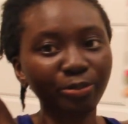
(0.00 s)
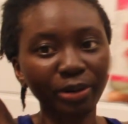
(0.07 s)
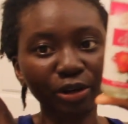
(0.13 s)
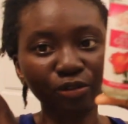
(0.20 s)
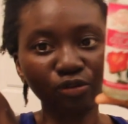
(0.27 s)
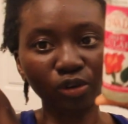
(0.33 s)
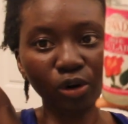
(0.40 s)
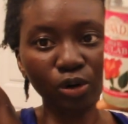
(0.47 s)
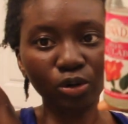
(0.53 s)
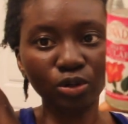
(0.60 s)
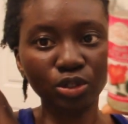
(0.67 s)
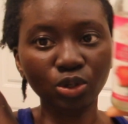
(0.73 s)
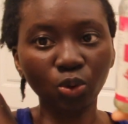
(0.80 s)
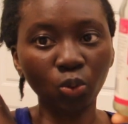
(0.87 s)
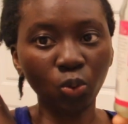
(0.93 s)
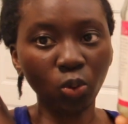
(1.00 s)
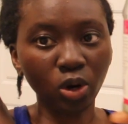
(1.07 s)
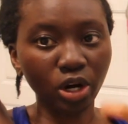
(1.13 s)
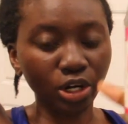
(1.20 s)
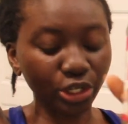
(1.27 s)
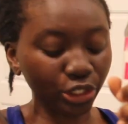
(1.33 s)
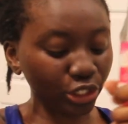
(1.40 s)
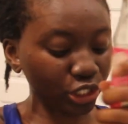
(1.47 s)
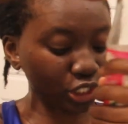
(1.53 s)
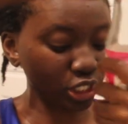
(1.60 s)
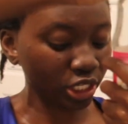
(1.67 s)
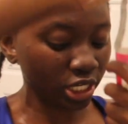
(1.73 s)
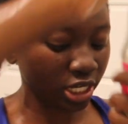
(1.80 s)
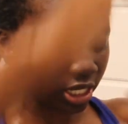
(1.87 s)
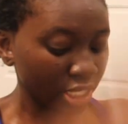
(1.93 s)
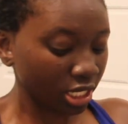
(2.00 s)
with my rose water,